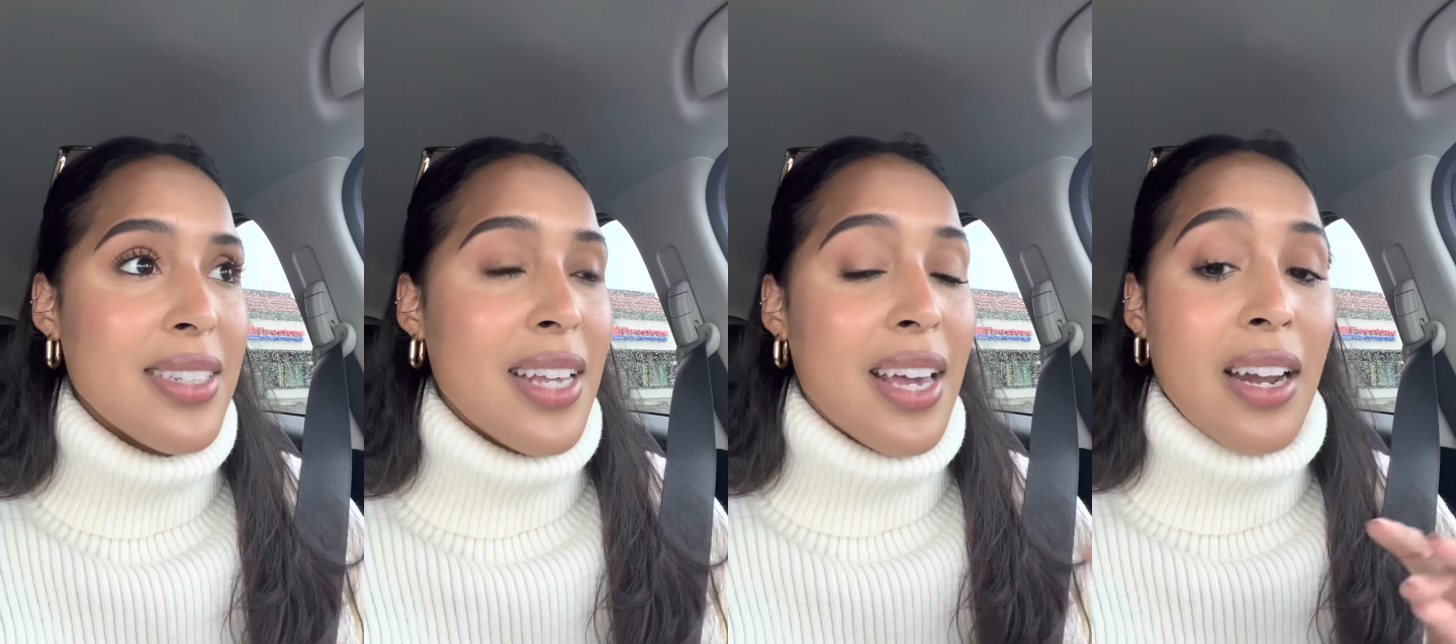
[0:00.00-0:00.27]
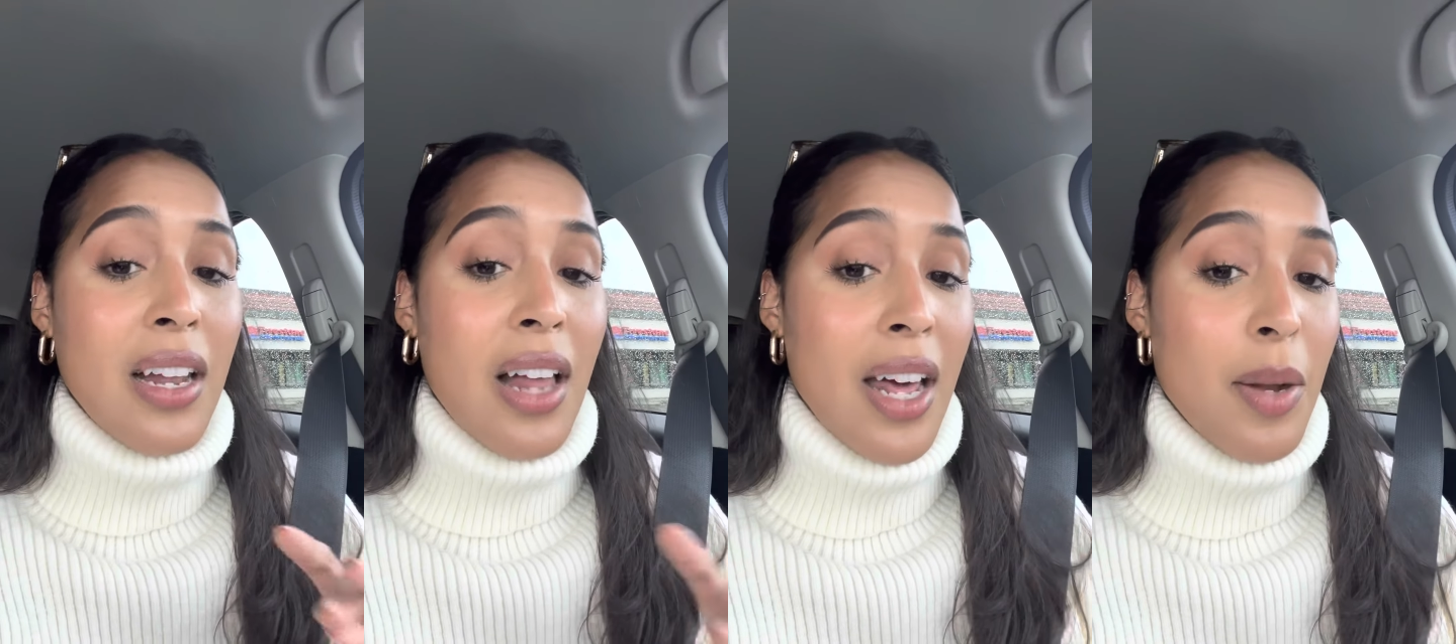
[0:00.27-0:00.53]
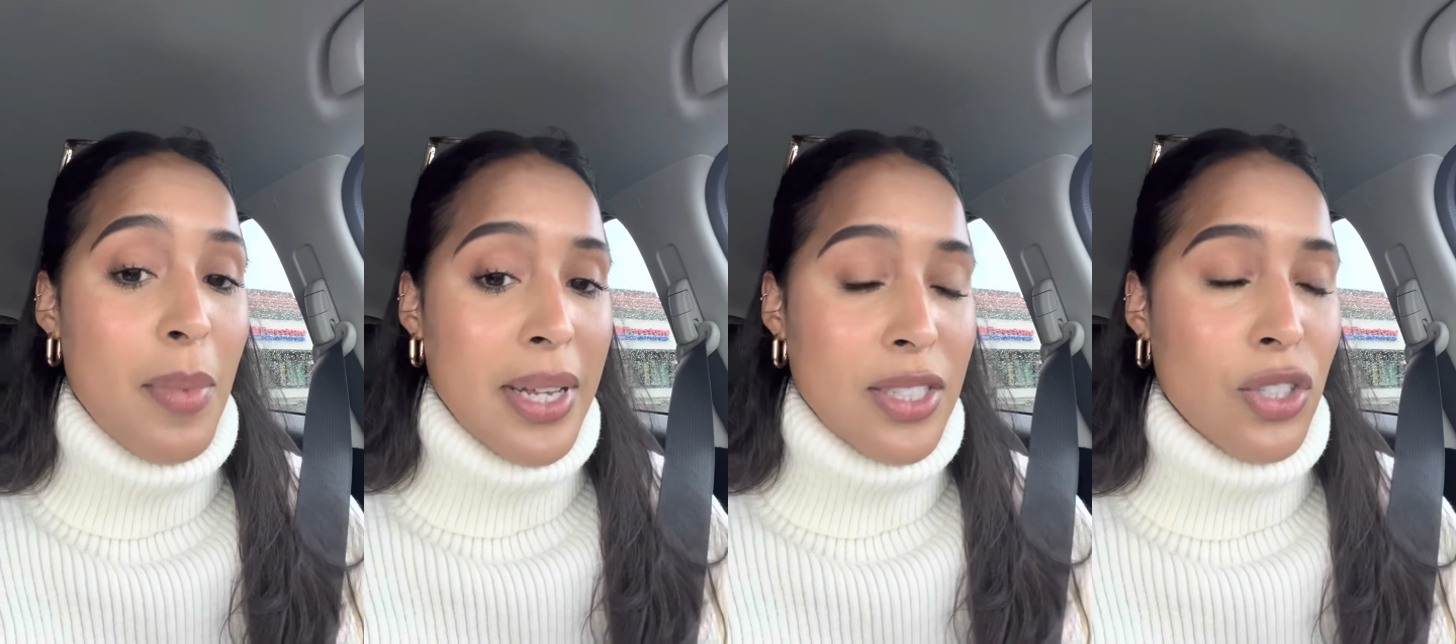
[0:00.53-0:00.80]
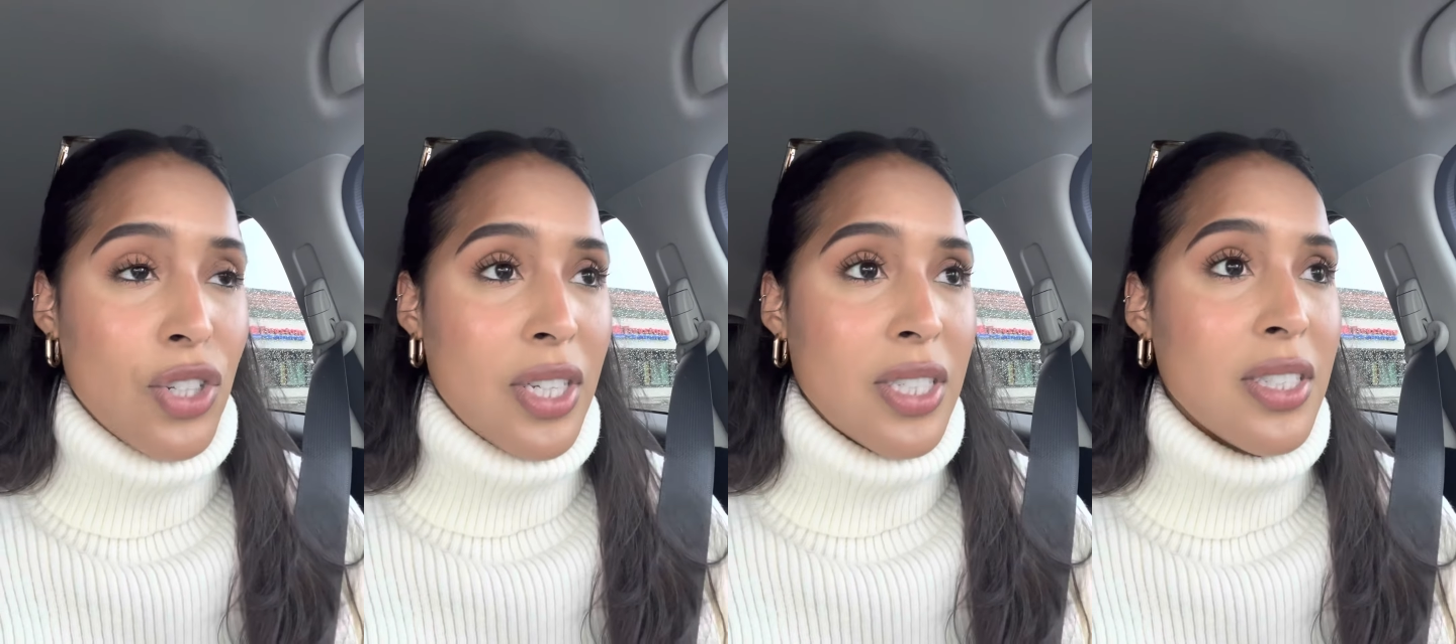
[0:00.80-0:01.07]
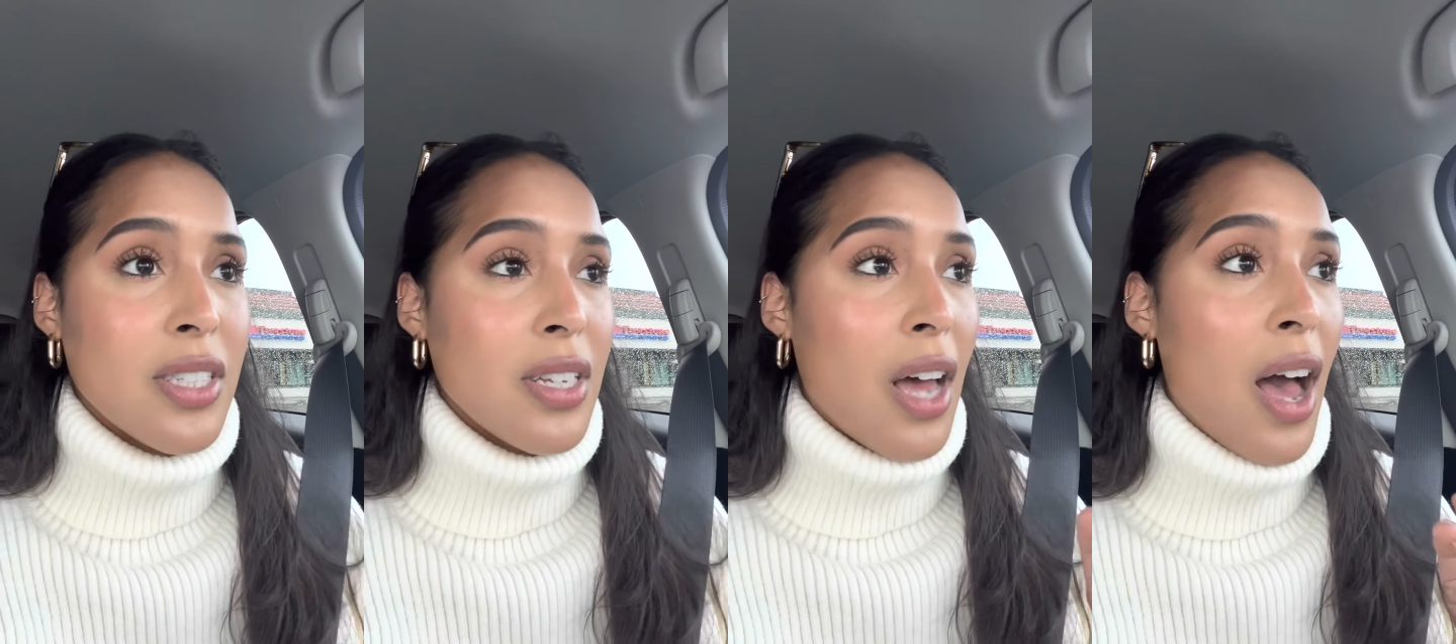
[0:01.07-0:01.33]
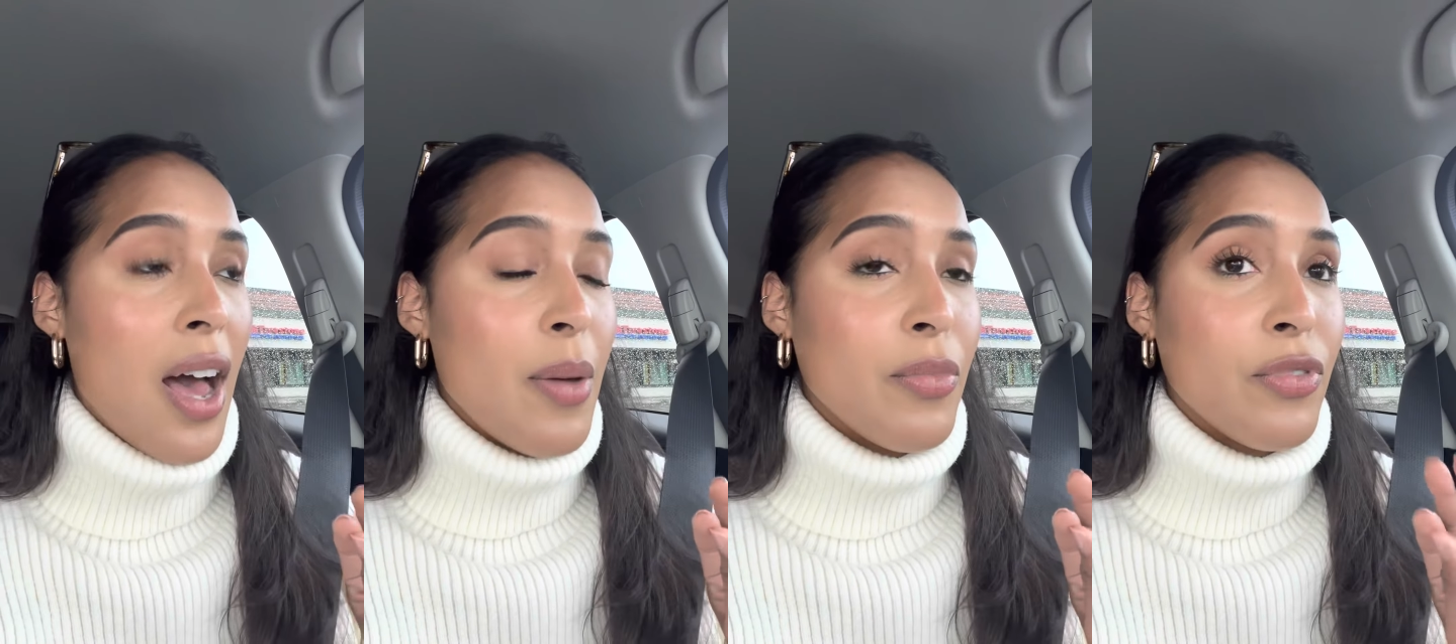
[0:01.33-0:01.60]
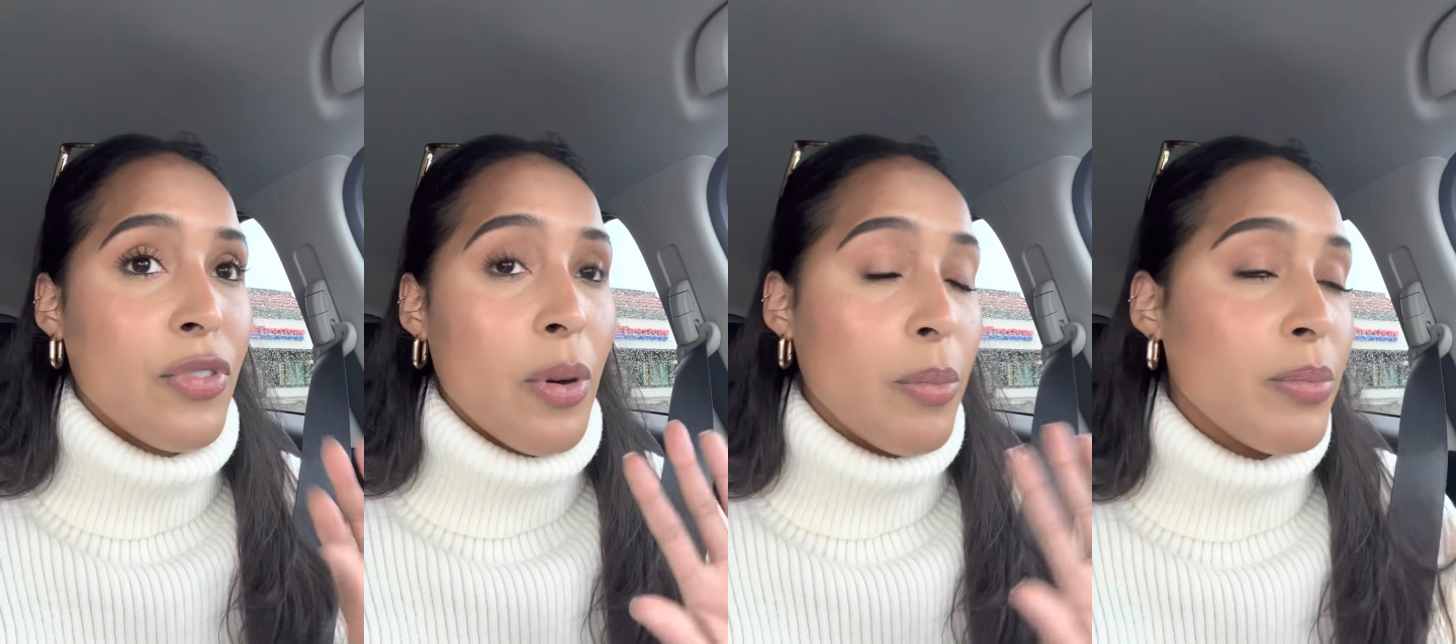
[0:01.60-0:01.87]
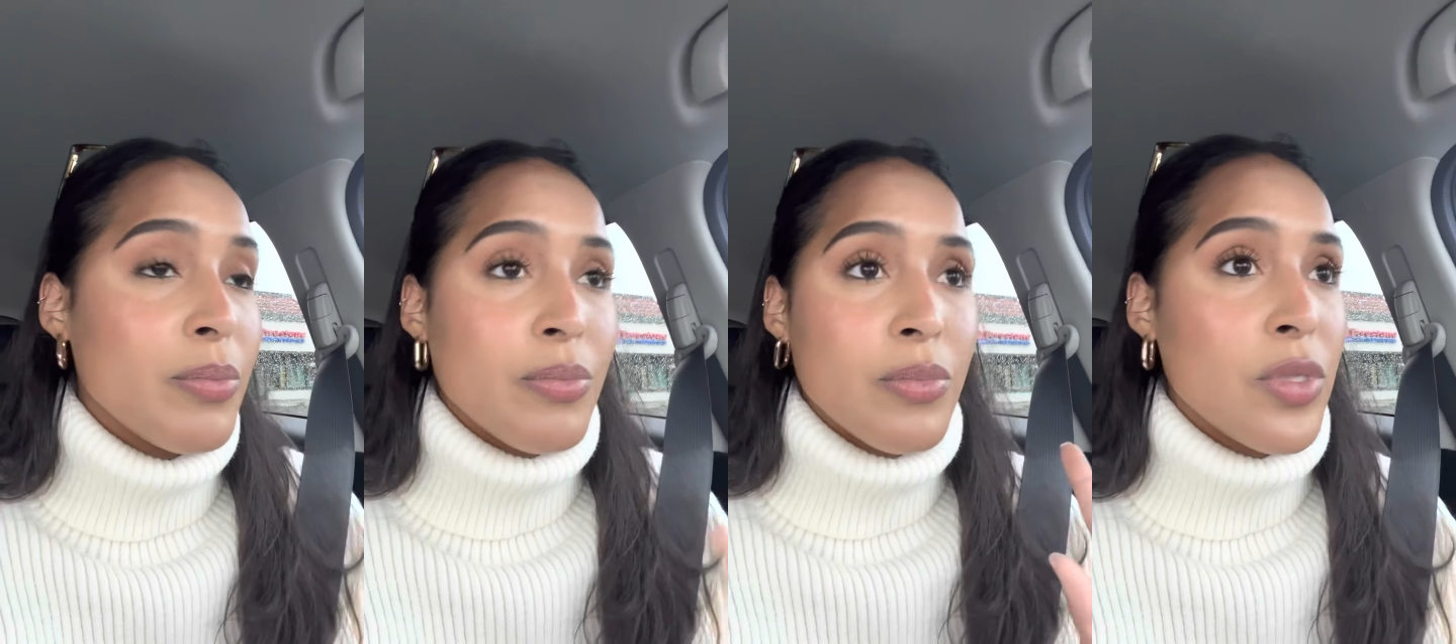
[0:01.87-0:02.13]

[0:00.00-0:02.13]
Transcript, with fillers: I get a lot of messages um, from